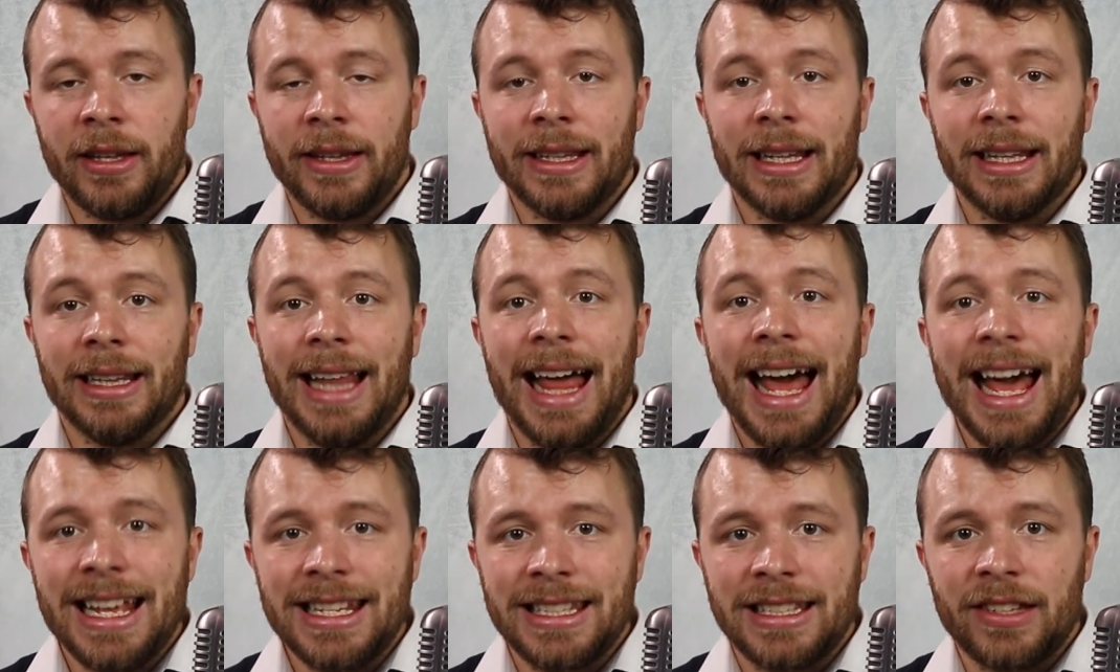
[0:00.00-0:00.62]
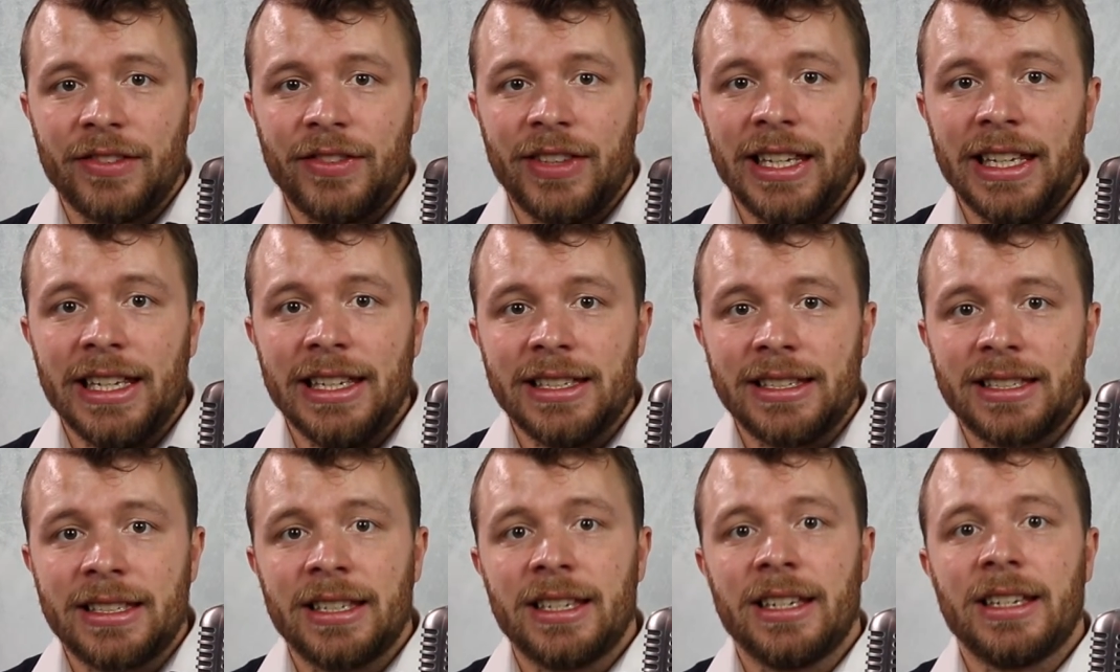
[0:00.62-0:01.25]
The last of
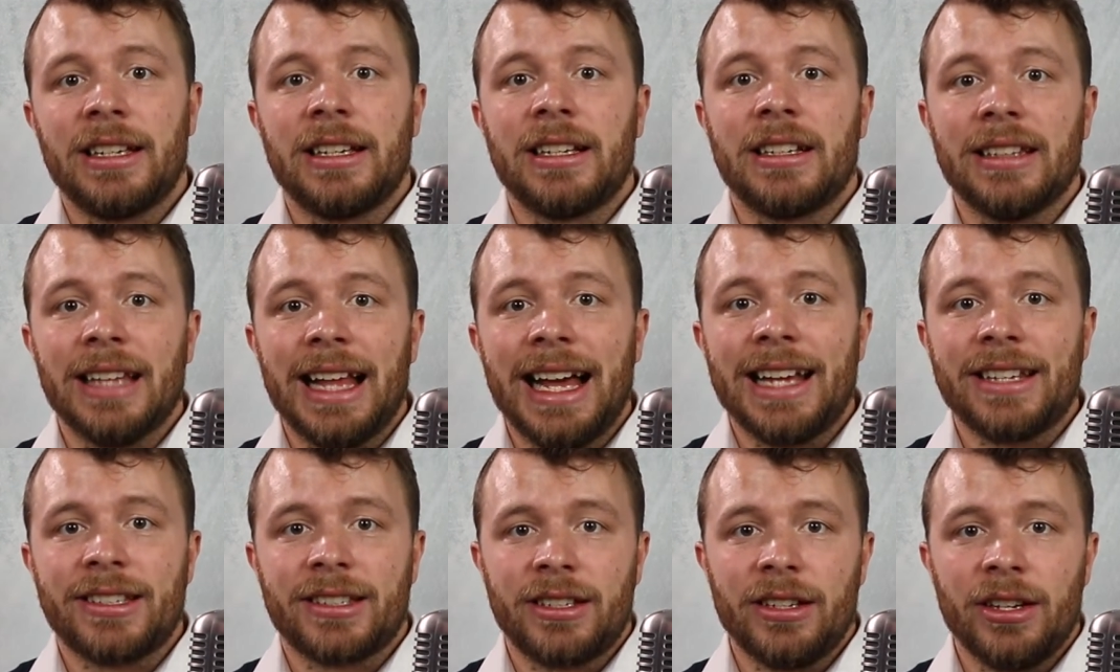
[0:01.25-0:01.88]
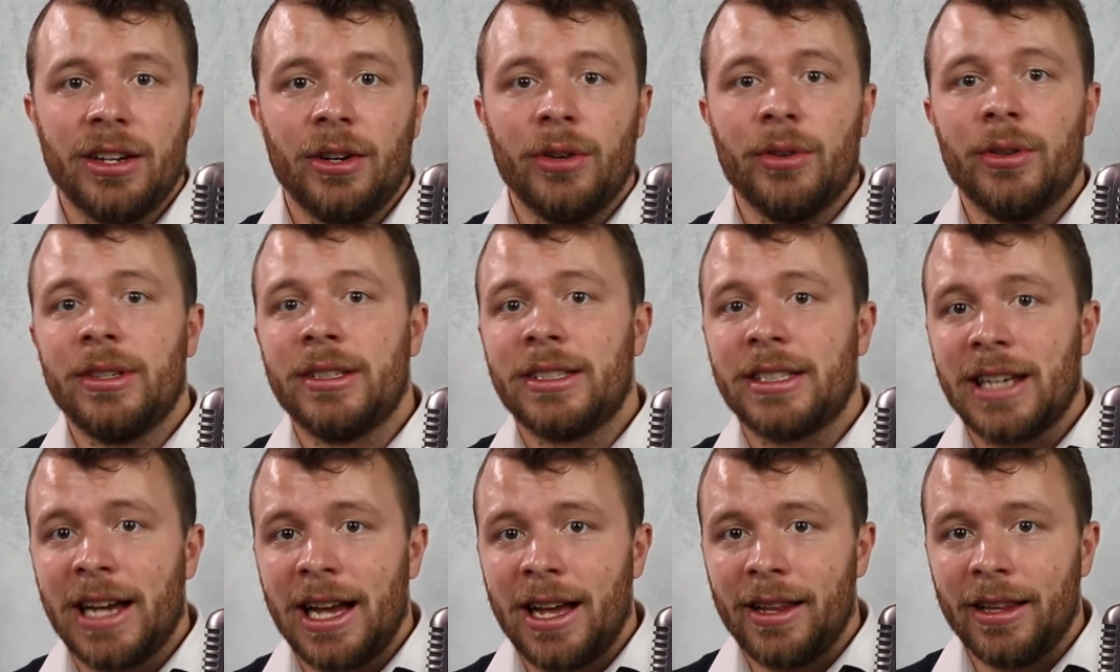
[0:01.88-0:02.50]
these, Glasgow,
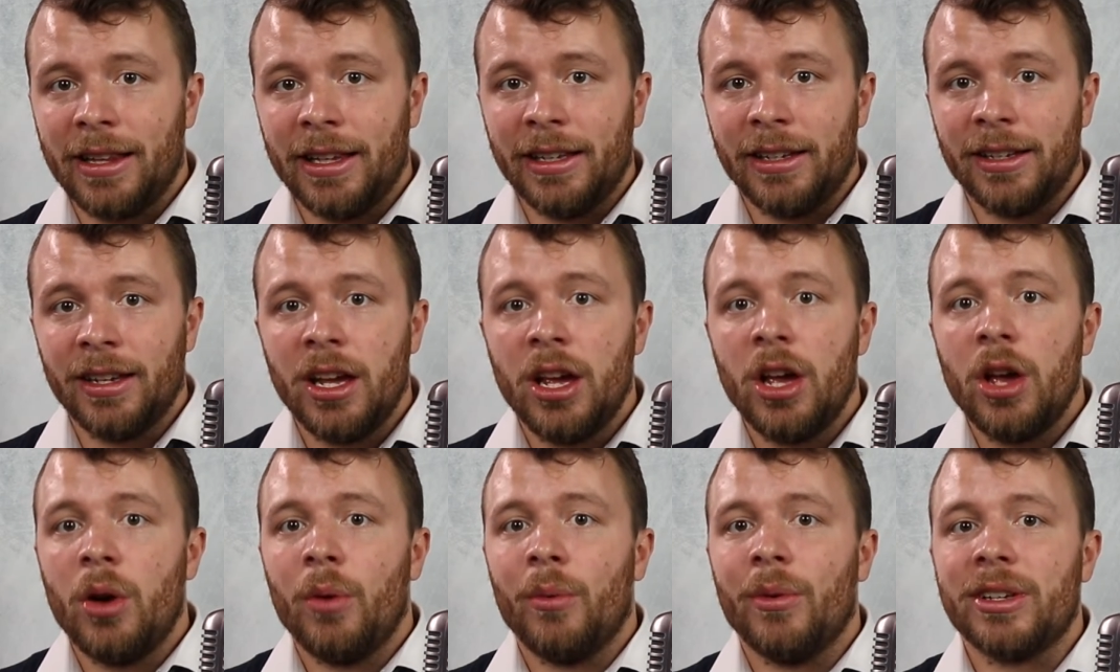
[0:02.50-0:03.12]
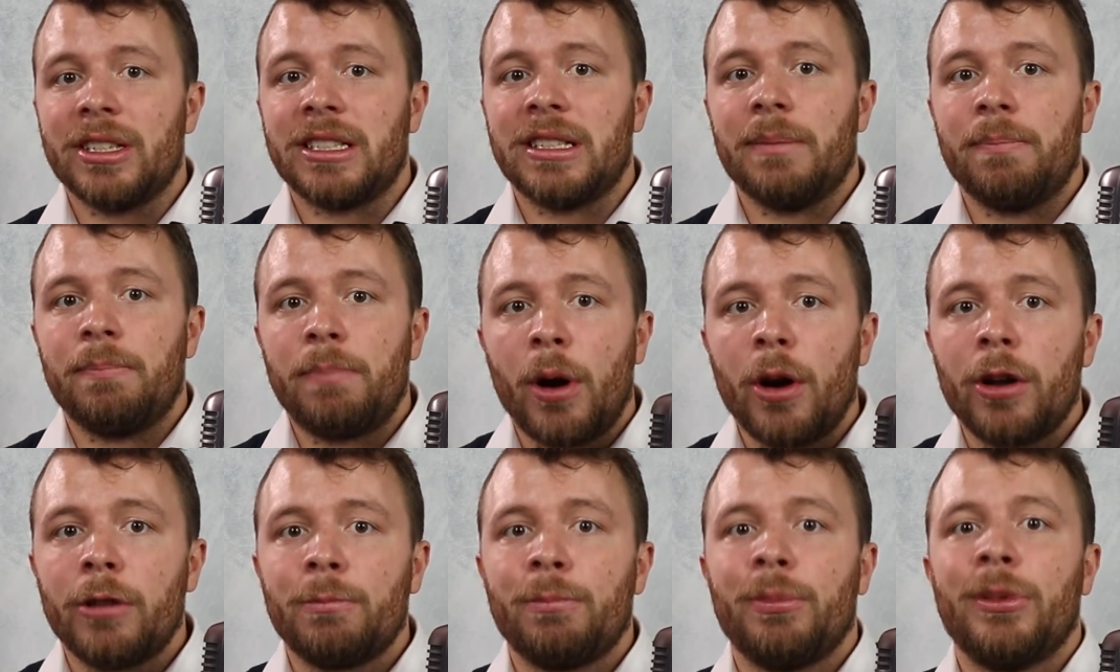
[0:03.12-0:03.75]
Scotland, was the
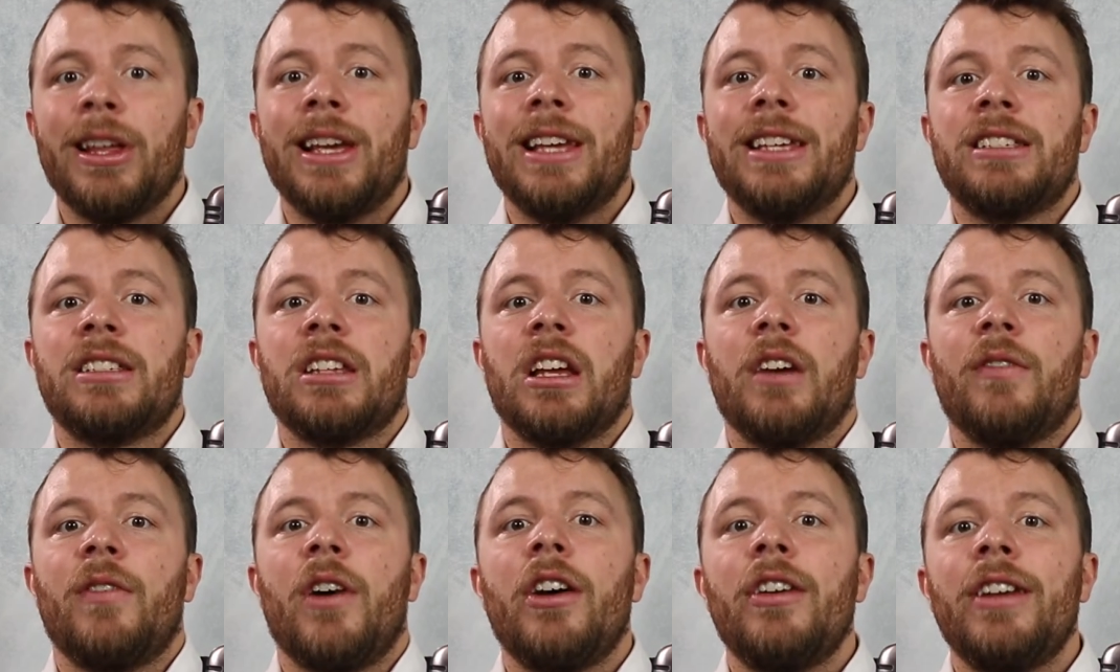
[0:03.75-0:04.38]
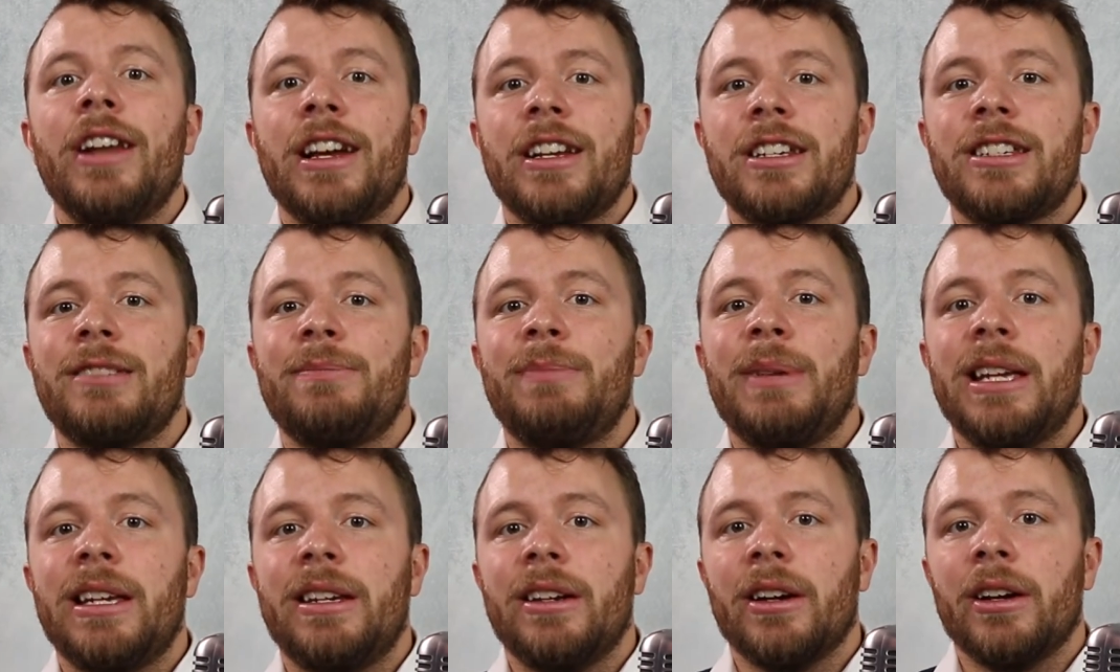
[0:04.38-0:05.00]
birthplace of our next
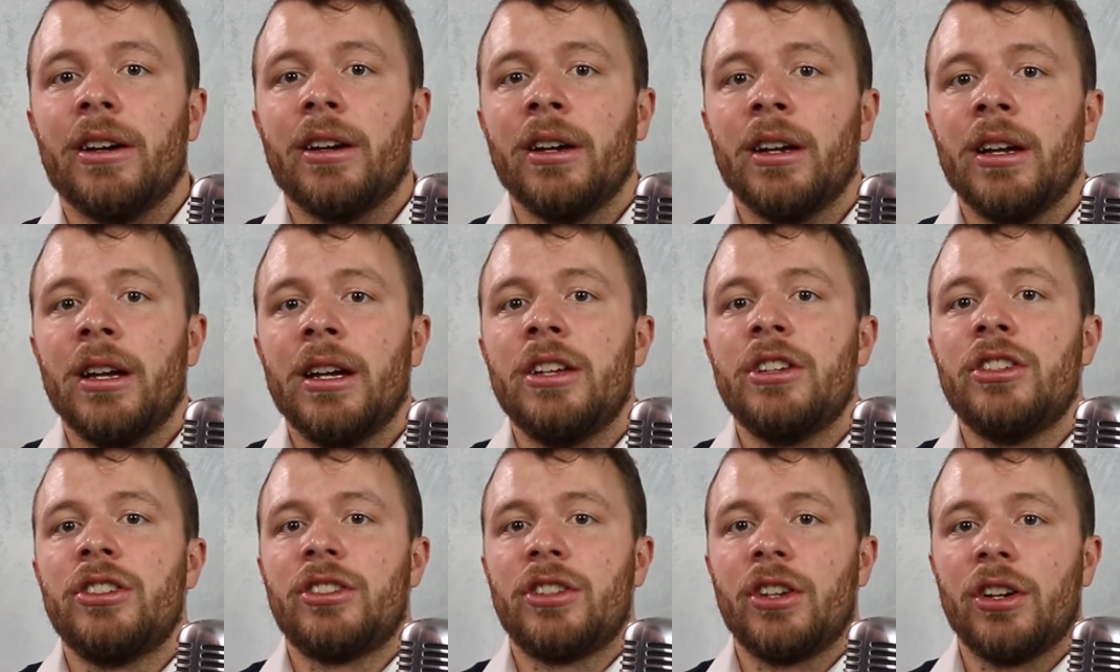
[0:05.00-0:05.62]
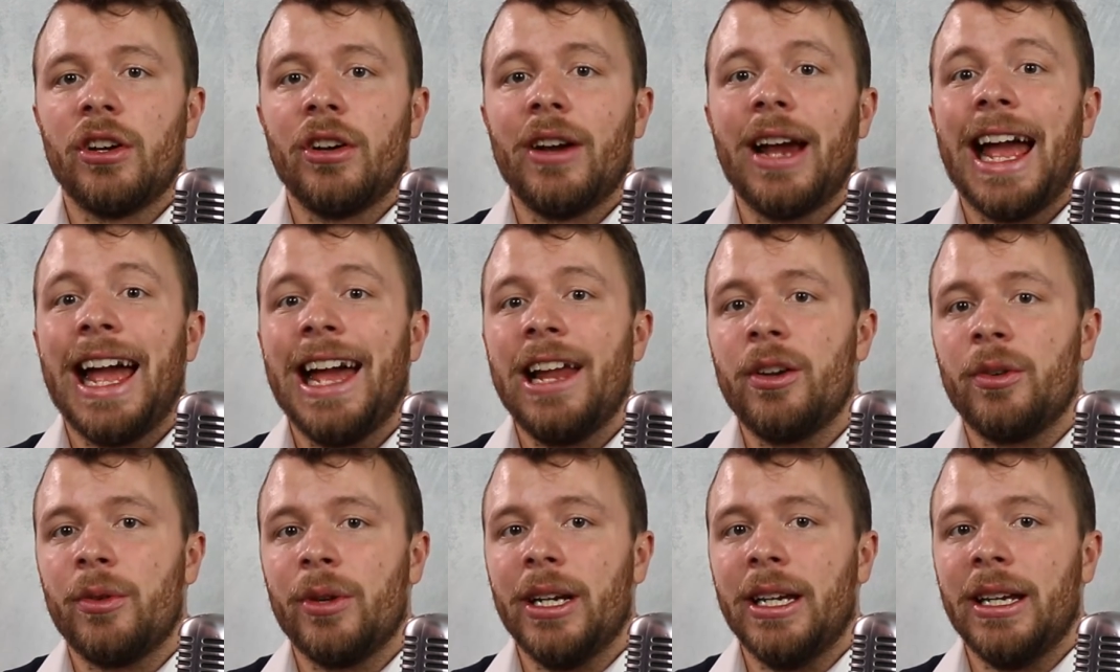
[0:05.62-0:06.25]
speaker, Sir
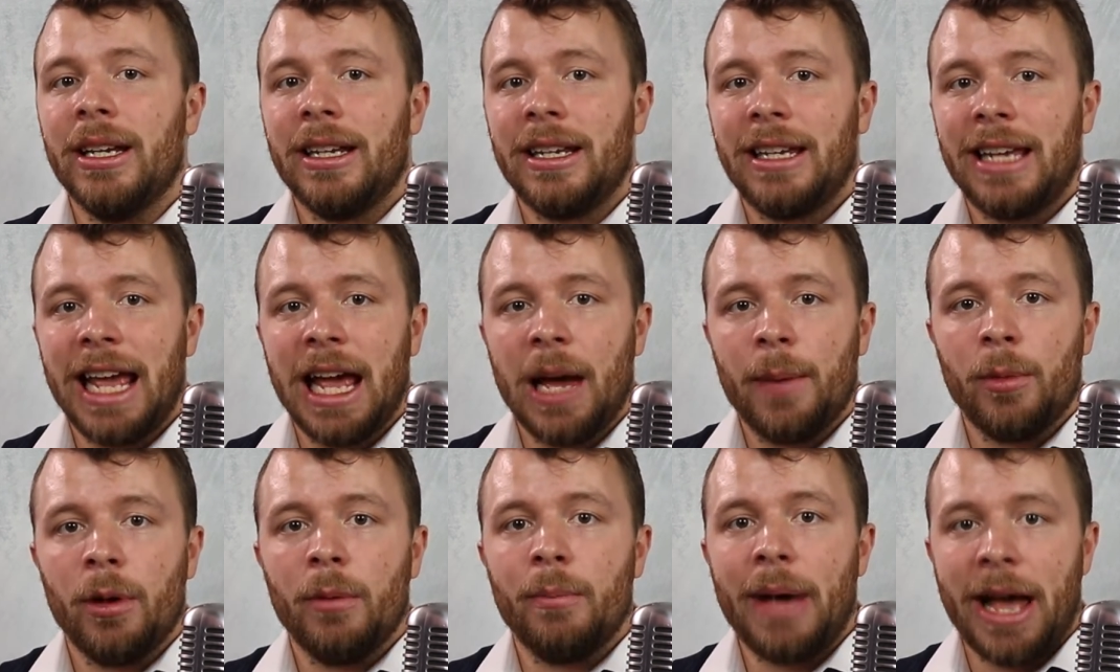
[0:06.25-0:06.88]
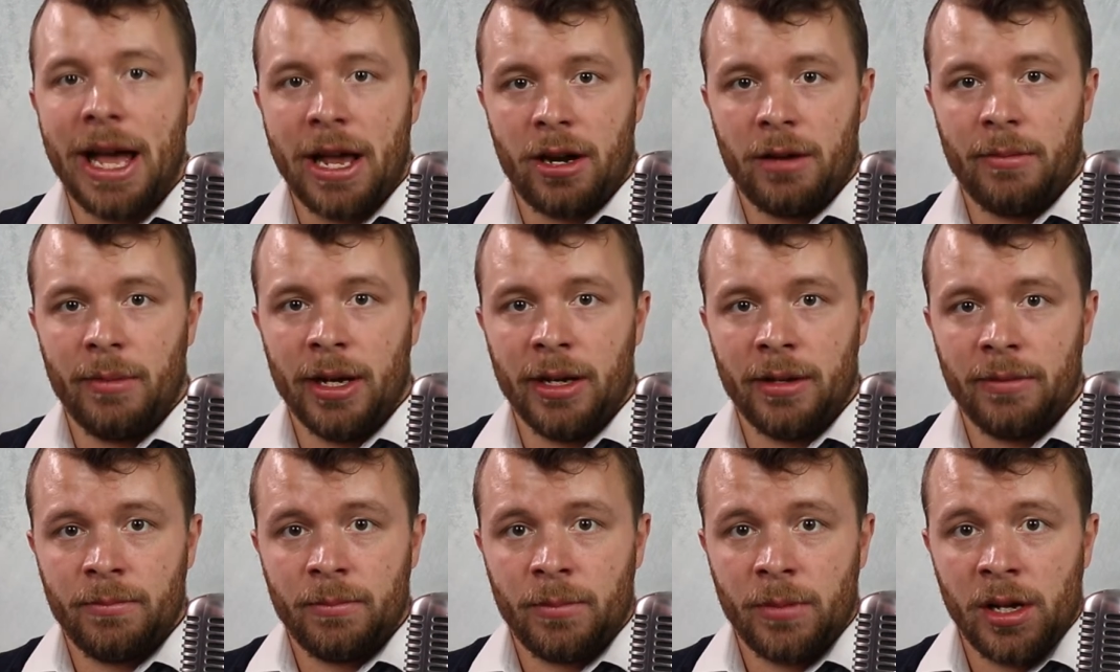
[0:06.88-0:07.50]
Henry Campbell Bannerman.